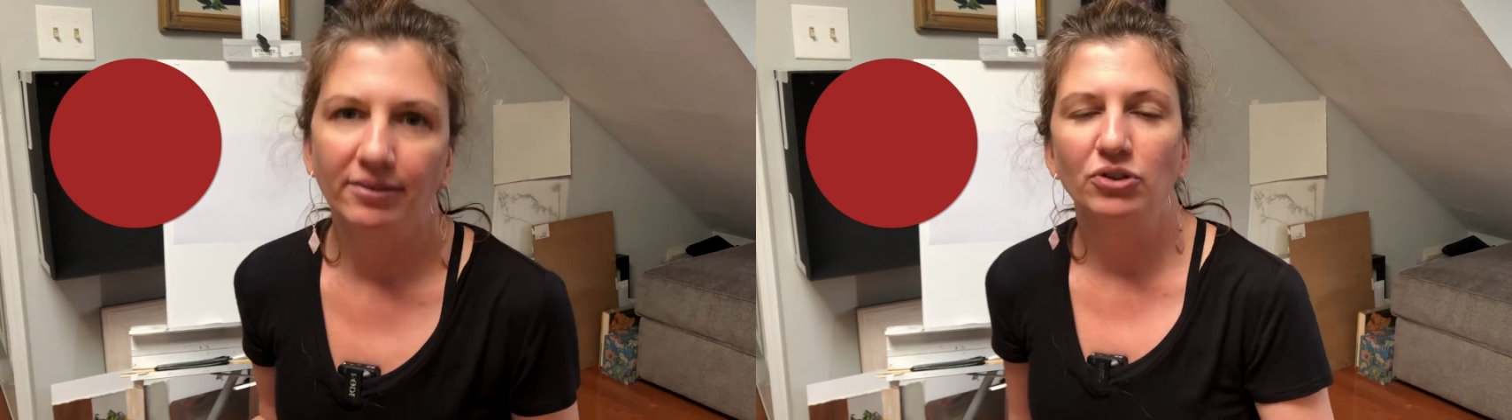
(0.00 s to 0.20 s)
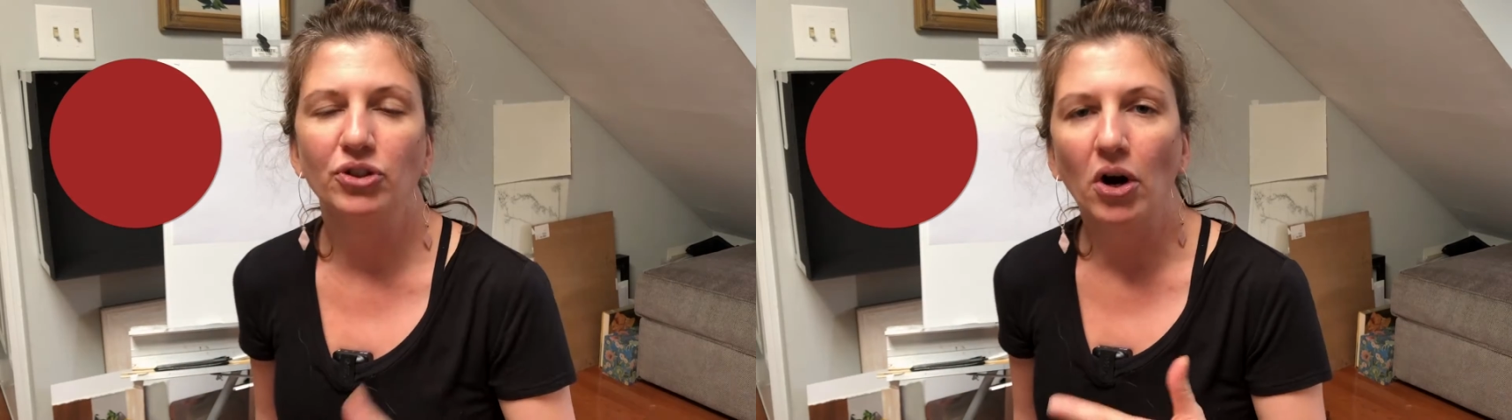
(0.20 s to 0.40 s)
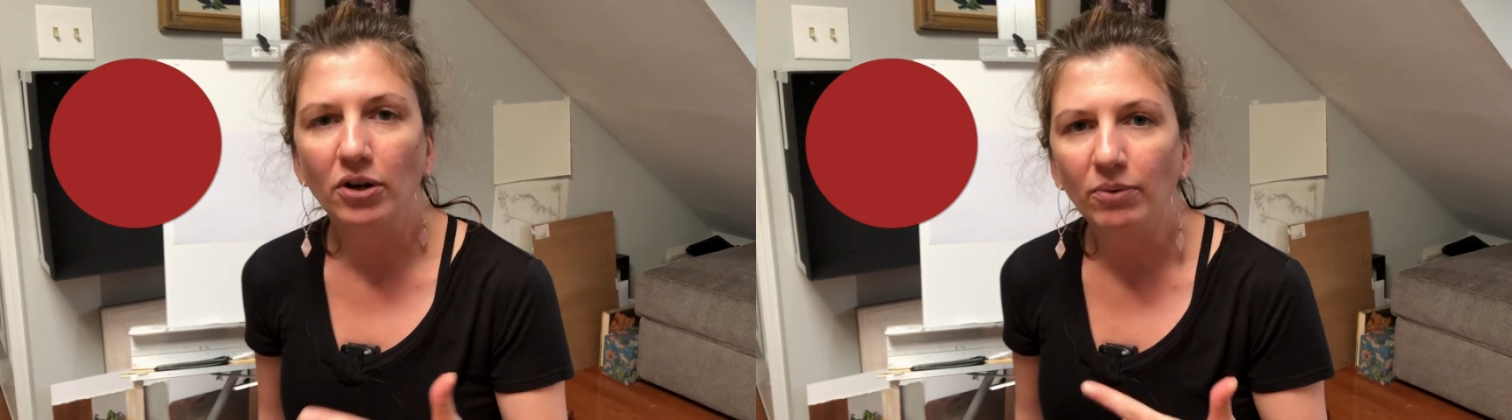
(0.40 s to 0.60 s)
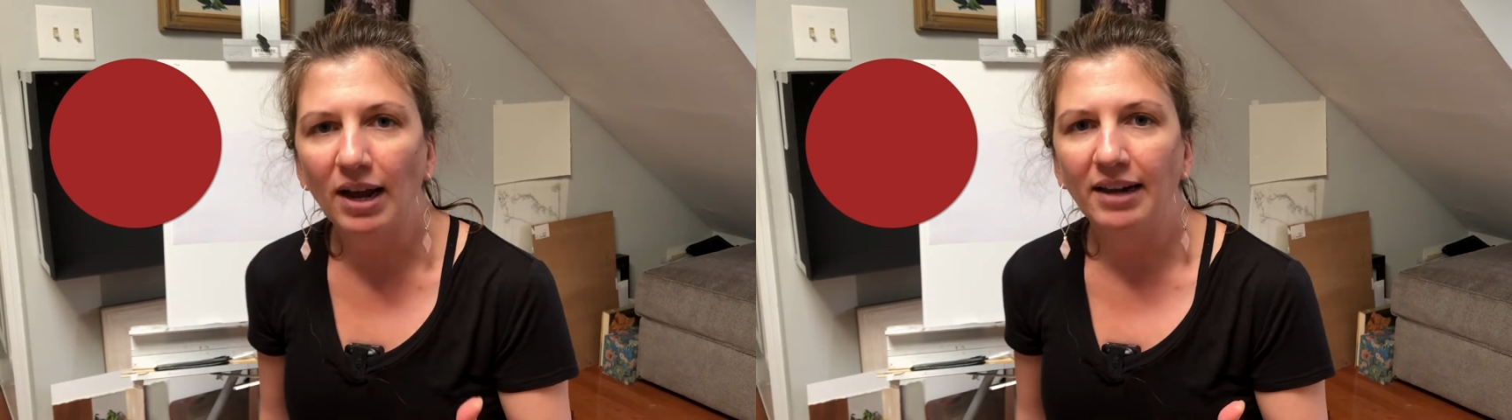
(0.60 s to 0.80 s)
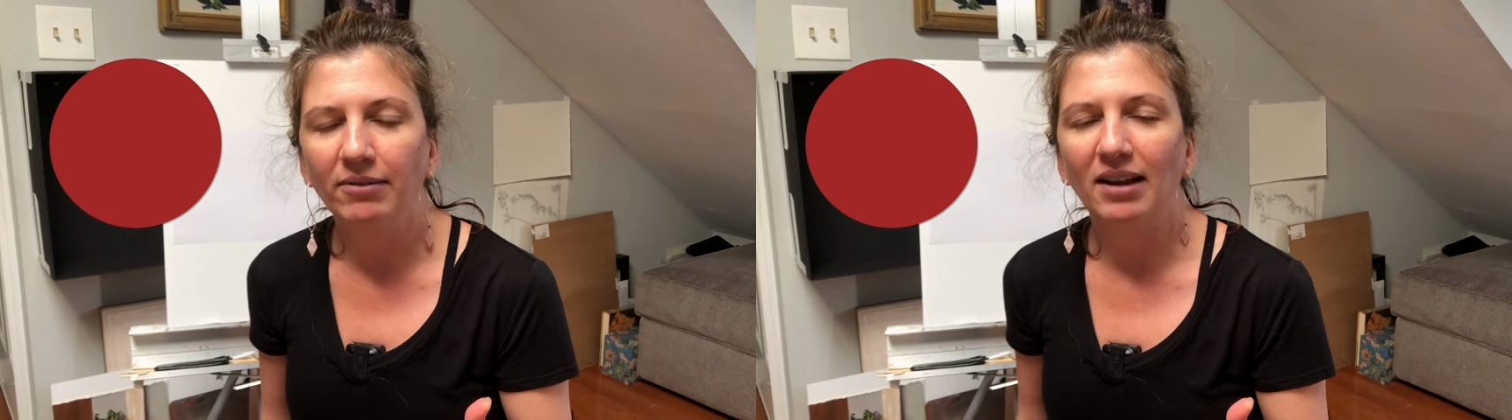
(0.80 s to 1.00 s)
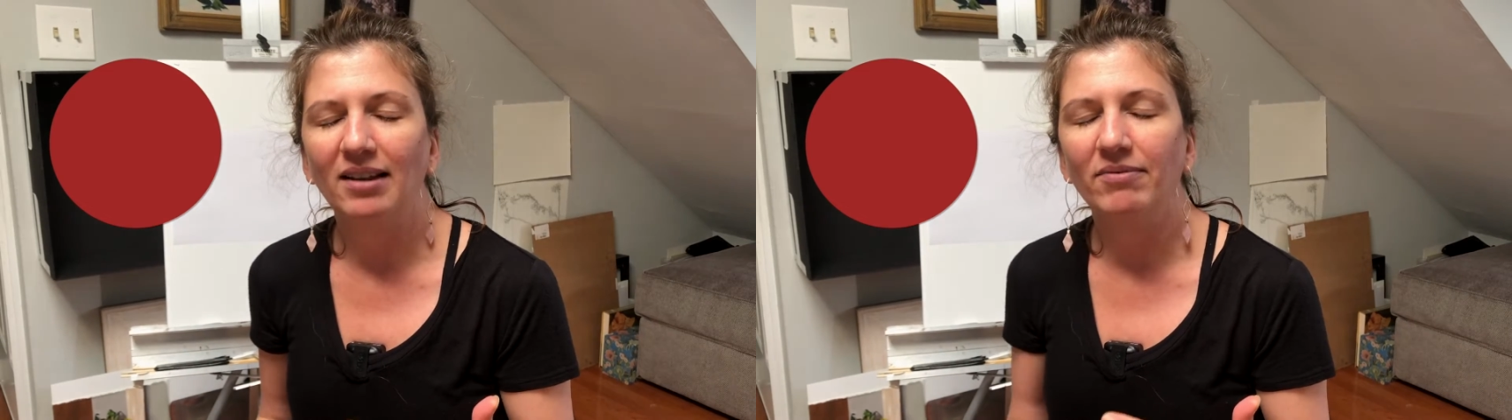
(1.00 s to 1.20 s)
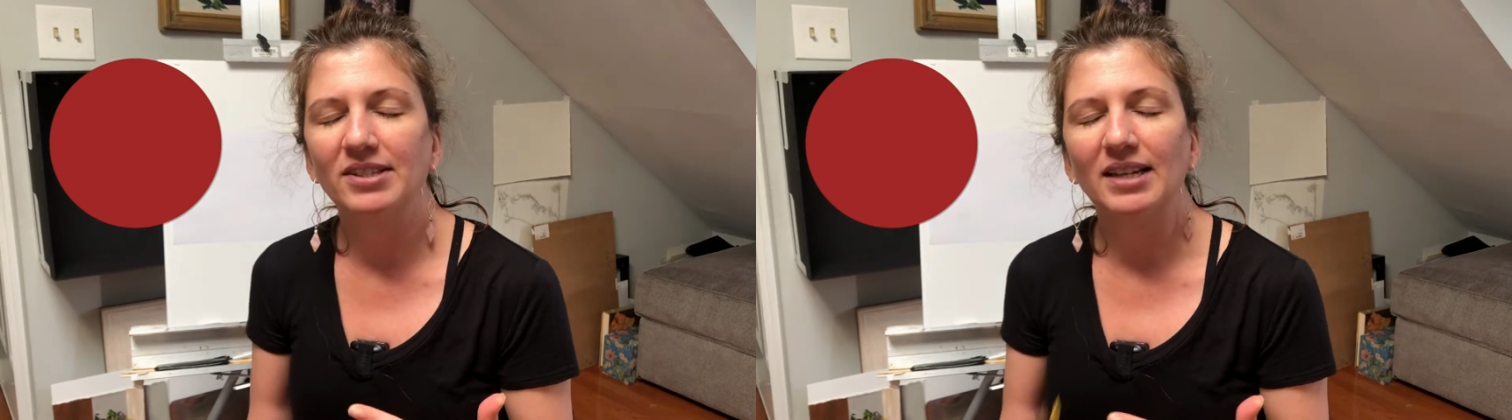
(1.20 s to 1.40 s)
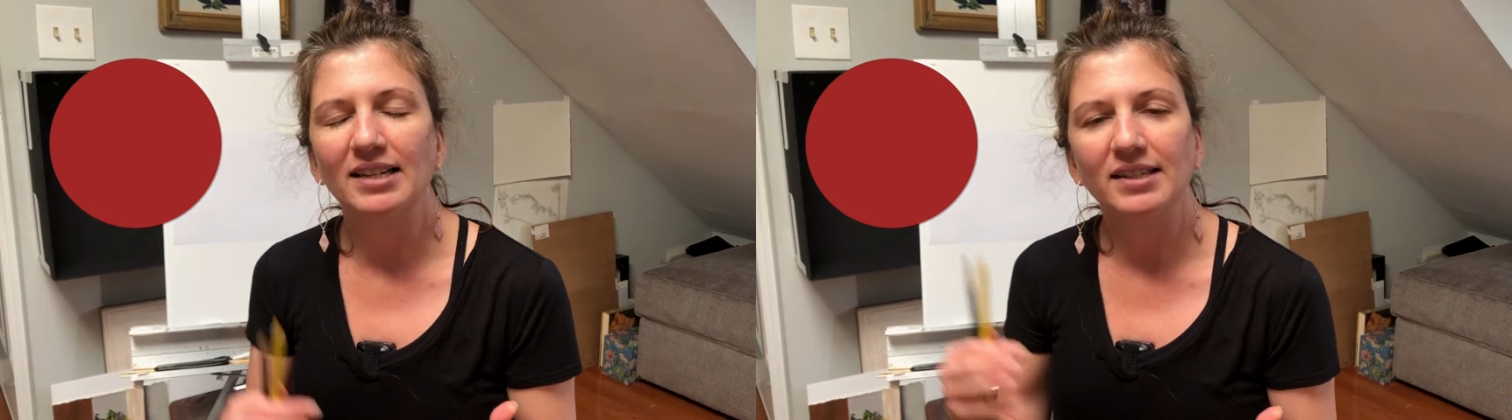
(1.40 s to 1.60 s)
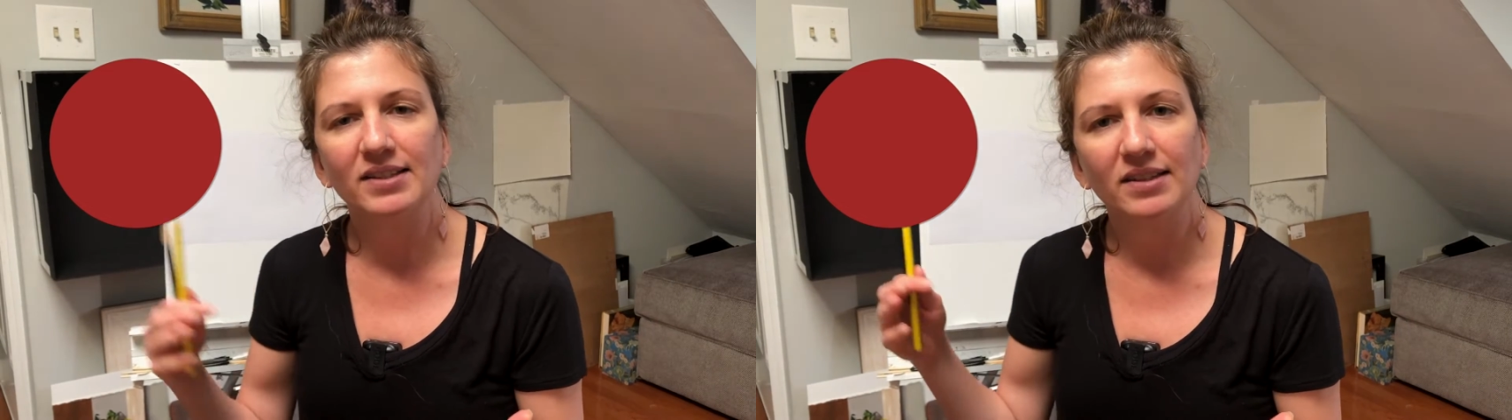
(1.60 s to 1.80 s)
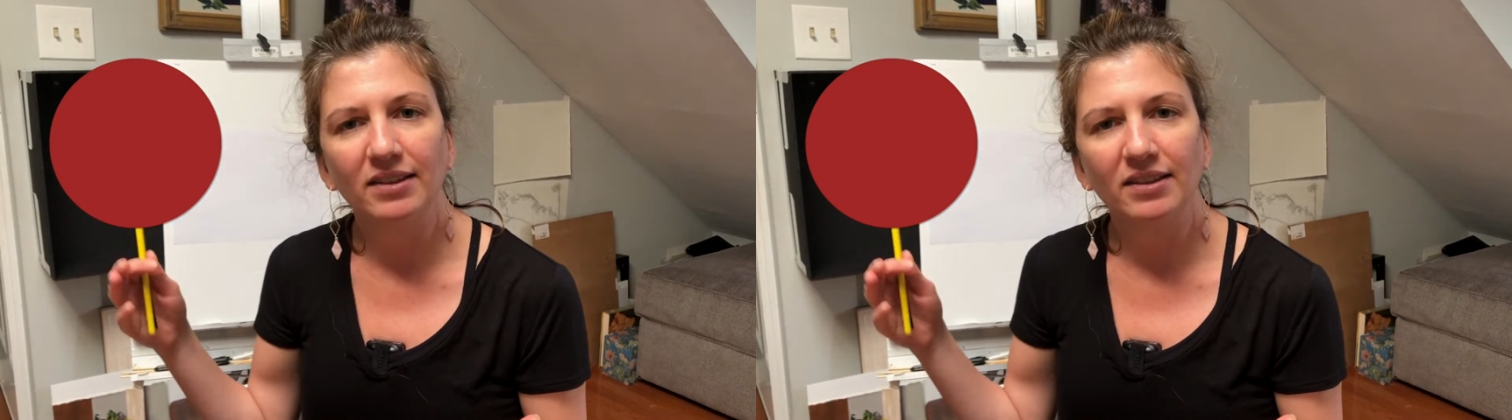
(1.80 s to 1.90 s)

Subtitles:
Dark red emphasizes